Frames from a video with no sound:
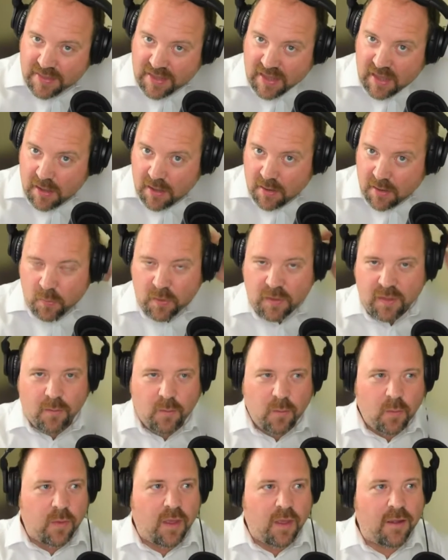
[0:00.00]

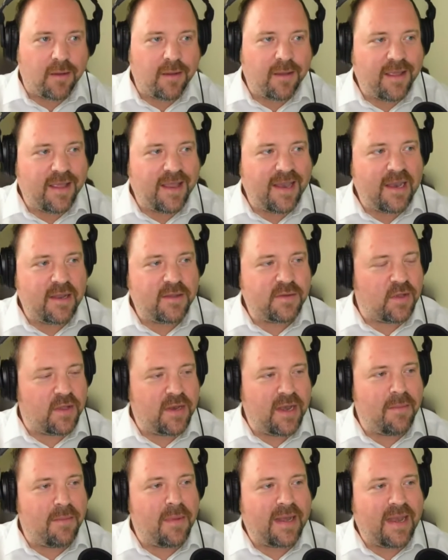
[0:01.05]
Without sort of
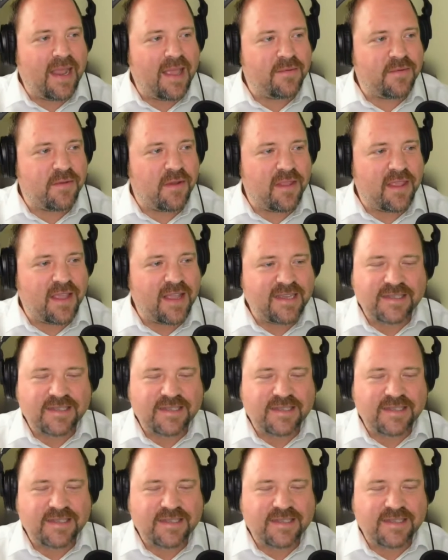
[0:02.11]
naming names or anything,